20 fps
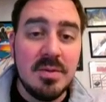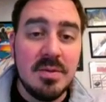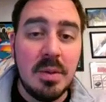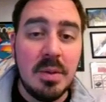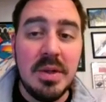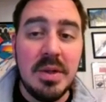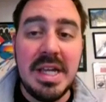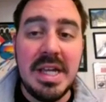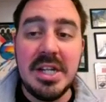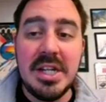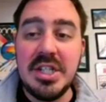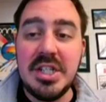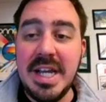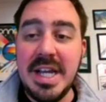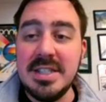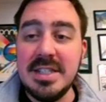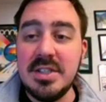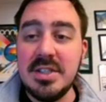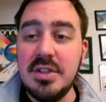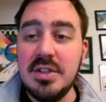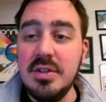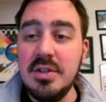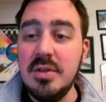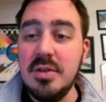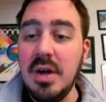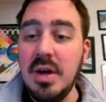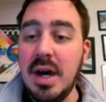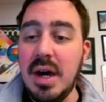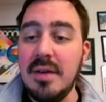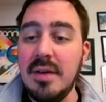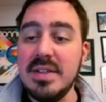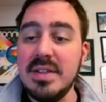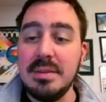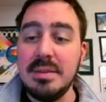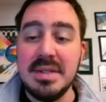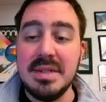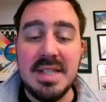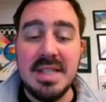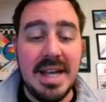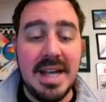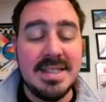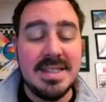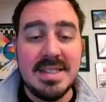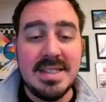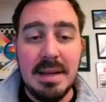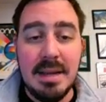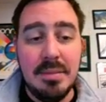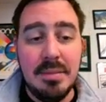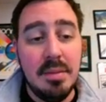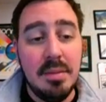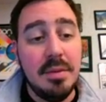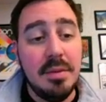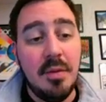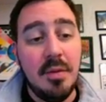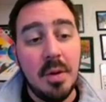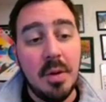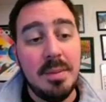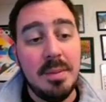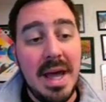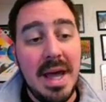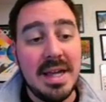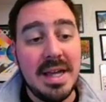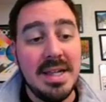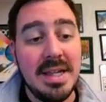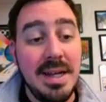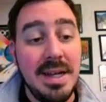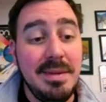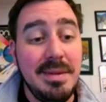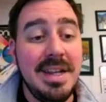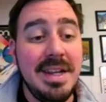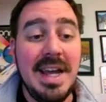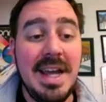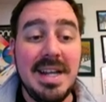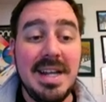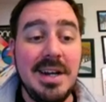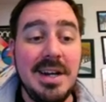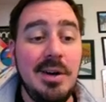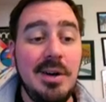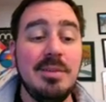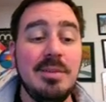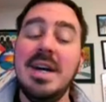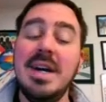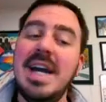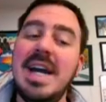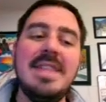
where we'll get a chance to visit Poseidon's temple before packing up and heading home.